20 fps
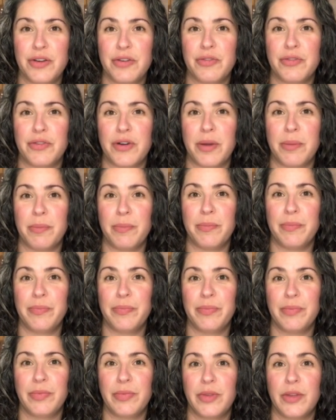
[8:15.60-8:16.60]
from
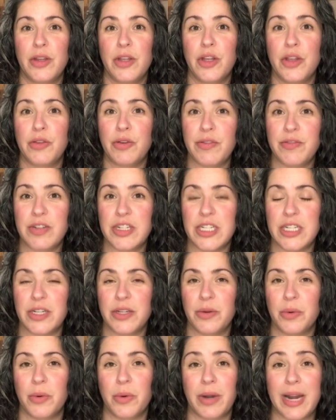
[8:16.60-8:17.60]

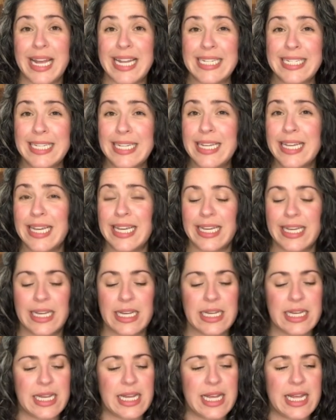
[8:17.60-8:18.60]
thrifting or antiquing.
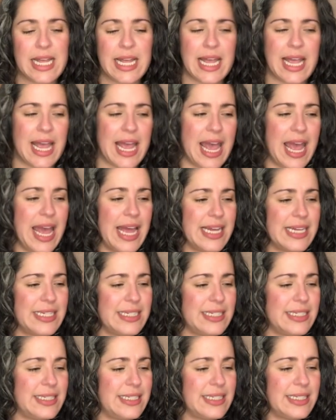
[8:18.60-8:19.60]

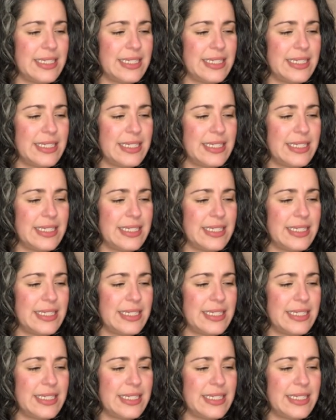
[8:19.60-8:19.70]
And